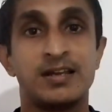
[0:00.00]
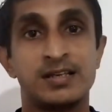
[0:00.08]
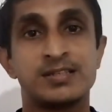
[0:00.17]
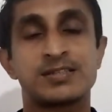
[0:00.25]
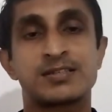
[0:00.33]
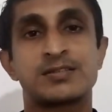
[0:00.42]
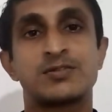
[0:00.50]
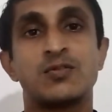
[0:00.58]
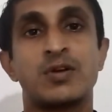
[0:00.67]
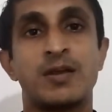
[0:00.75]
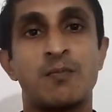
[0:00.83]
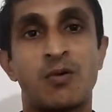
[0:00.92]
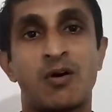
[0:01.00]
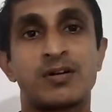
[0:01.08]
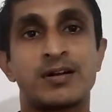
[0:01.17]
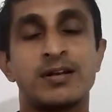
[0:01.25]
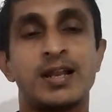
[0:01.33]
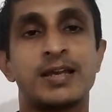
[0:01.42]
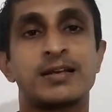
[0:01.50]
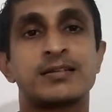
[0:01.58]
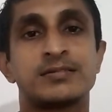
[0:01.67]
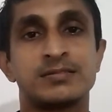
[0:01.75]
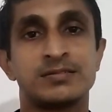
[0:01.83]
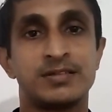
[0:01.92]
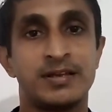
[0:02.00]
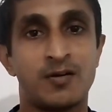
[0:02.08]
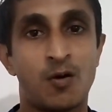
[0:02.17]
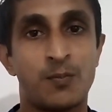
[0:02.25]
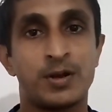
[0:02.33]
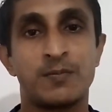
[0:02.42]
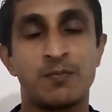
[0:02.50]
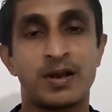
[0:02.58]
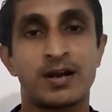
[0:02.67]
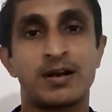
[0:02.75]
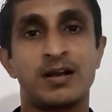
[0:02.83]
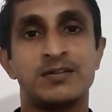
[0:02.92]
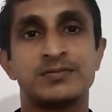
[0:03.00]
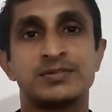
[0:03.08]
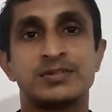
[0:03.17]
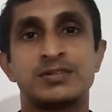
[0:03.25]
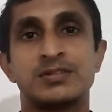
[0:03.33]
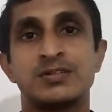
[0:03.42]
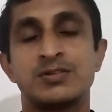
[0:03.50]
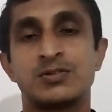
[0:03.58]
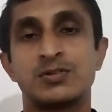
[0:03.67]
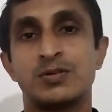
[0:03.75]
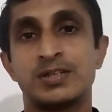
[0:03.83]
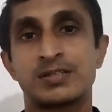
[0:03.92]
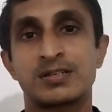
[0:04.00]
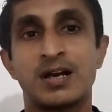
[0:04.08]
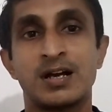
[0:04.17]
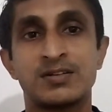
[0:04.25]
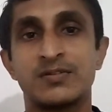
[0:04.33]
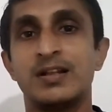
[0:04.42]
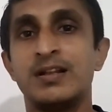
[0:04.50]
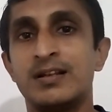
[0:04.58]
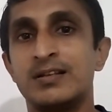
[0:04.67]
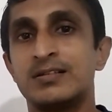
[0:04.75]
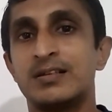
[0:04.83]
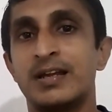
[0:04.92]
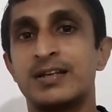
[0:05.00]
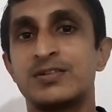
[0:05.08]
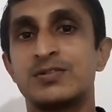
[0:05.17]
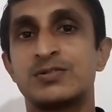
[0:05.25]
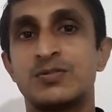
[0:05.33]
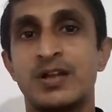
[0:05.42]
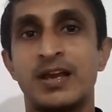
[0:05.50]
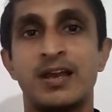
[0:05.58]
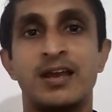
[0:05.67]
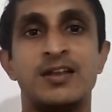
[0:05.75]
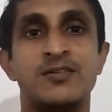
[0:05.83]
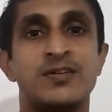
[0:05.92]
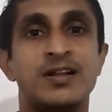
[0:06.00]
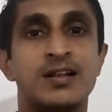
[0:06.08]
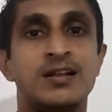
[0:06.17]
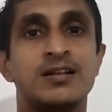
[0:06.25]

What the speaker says: is too important like the opening paragraph. You should start well and you should end well,